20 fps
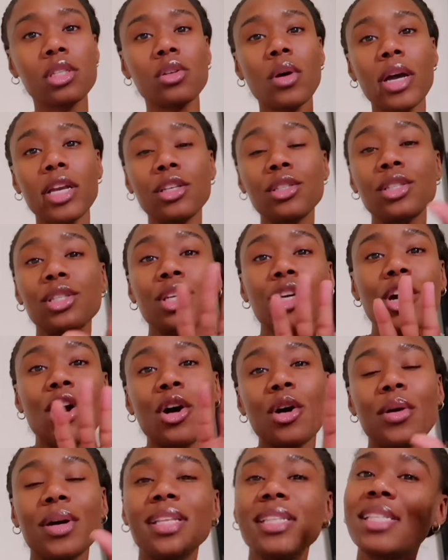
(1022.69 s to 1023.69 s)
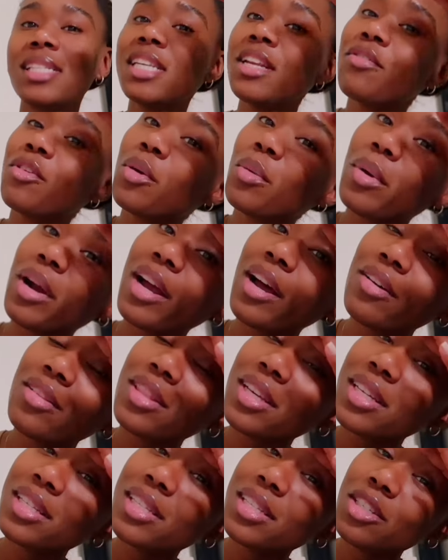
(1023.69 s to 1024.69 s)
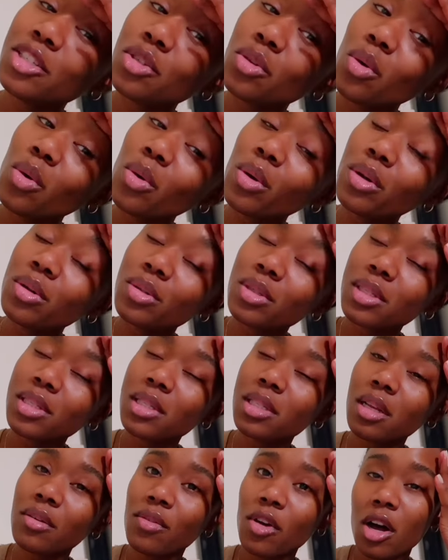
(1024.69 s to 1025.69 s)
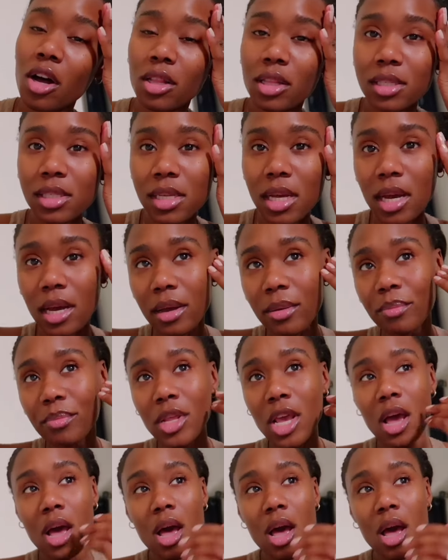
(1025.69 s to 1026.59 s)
So I used to go and sniff around the essential oils and stuff all the time.